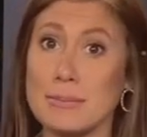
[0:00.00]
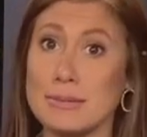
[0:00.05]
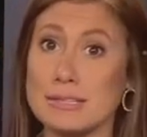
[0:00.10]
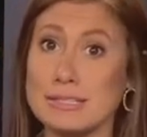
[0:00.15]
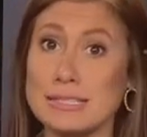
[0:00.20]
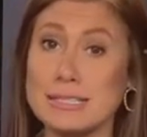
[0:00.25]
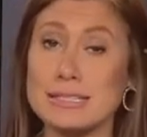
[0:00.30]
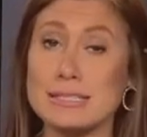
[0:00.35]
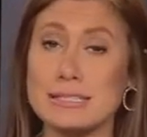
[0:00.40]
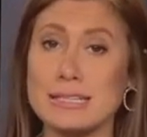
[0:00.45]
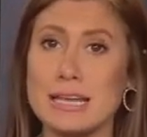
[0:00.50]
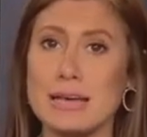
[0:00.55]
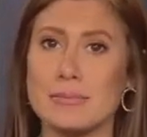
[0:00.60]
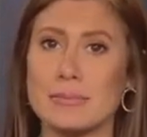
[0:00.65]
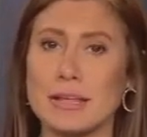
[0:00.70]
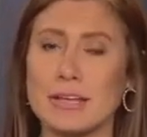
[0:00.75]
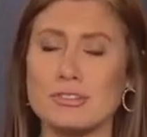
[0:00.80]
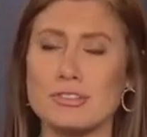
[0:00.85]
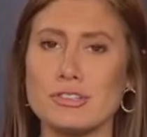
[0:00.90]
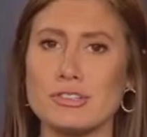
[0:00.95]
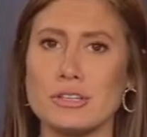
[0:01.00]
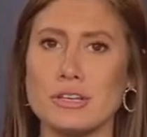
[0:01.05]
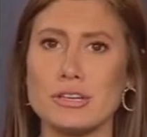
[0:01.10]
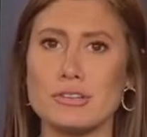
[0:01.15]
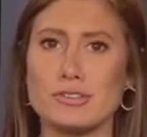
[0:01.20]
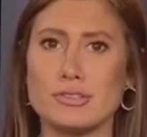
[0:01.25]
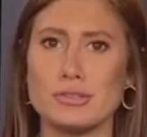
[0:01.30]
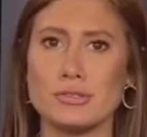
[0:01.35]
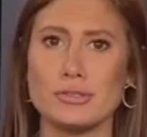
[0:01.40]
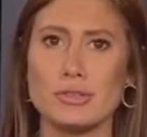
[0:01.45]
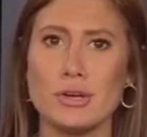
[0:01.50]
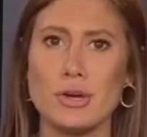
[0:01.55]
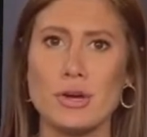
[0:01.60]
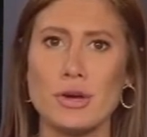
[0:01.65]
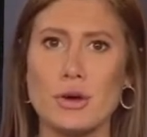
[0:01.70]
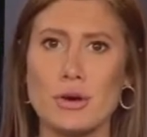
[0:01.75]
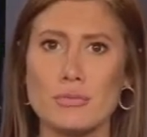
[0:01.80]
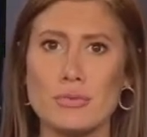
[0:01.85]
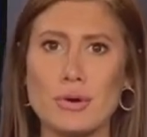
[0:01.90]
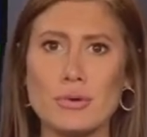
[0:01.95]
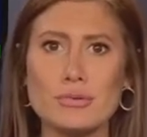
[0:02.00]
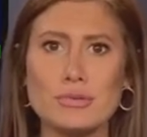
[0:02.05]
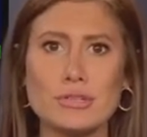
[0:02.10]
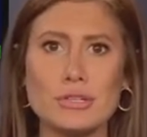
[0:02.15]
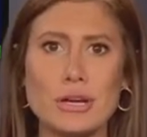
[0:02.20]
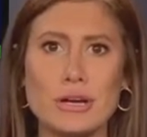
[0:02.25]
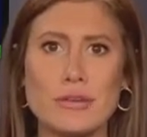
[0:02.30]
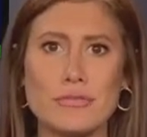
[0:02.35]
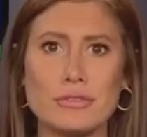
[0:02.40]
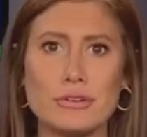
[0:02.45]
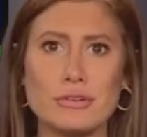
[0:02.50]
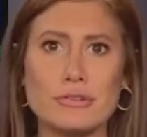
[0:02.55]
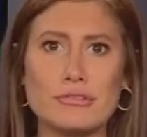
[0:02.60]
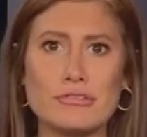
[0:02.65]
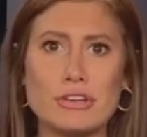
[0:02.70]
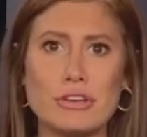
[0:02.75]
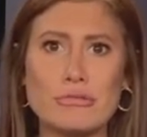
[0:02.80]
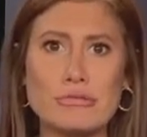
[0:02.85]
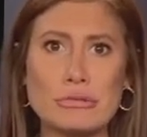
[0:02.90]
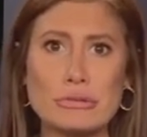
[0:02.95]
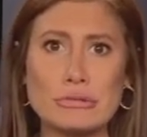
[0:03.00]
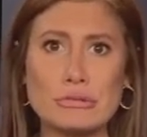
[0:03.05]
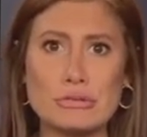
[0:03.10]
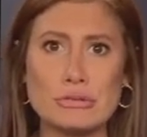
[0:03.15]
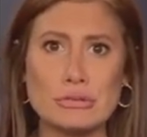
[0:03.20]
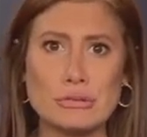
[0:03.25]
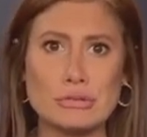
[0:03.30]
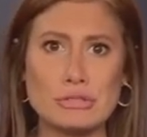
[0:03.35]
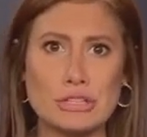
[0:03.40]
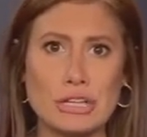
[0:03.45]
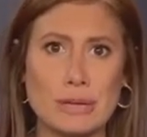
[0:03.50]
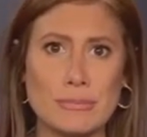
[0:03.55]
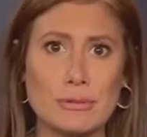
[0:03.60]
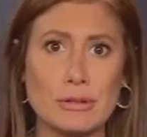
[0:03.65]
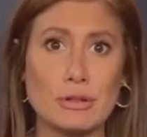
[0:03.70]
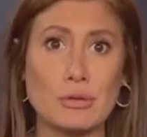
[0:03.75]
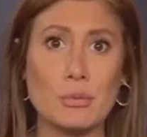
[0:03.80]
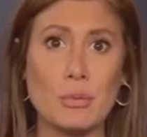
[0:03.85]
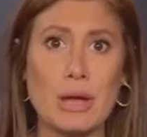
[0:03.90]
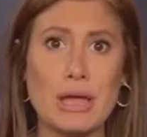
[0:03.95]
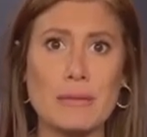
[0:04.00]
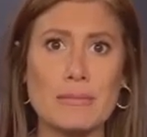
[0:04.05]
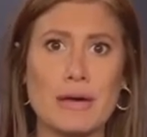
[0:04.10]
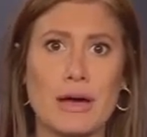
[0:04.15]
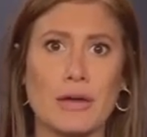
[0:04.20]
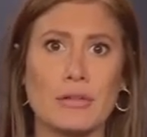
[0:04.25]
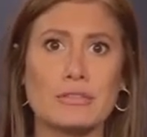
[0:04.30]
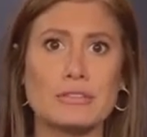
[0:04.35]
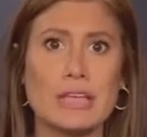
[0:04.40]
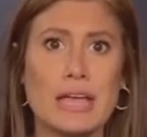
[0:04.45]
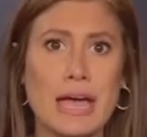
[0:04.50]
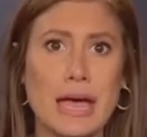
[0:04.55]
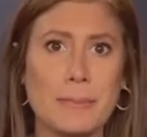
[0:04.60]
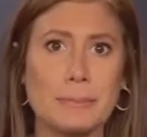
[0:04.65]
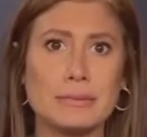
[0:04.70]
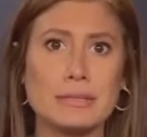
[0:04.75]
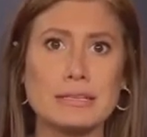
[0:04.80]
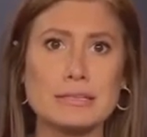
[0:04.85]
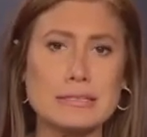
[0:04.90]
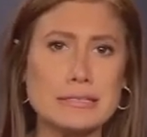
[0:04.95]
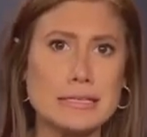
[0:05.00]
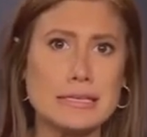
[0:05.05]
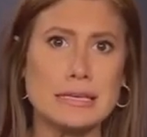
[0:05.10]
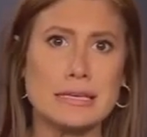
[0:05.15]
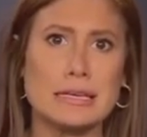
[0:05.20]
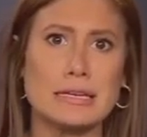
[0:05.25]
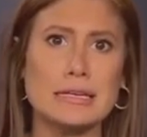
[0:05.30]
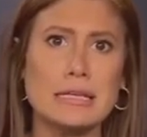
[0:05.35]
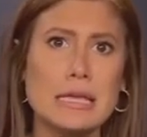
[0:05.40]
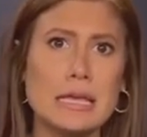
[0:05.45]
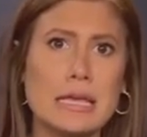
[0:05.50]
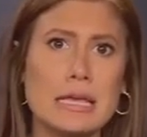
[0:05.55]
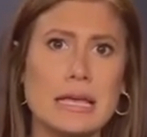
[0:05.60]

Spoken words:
and CCM legislatures wrote to Governor General Sir Samuel Weymouth Tapley Seaton,